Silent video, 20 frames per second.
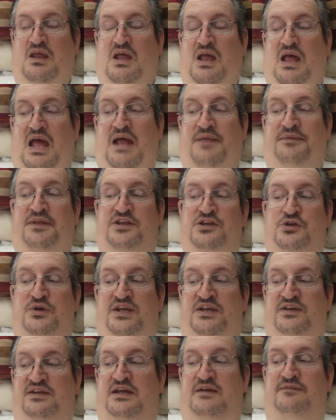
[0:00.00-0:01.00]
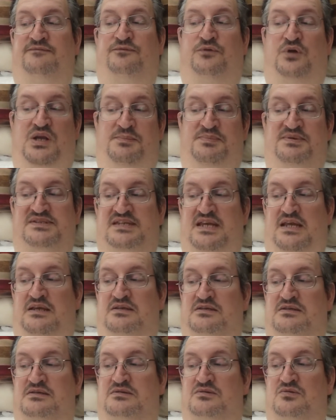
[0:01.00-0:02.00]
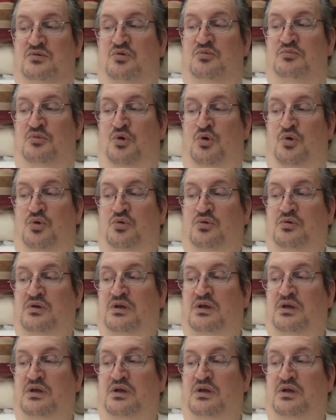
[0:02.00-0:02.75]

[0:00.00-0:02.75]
and then you need to get 40% or more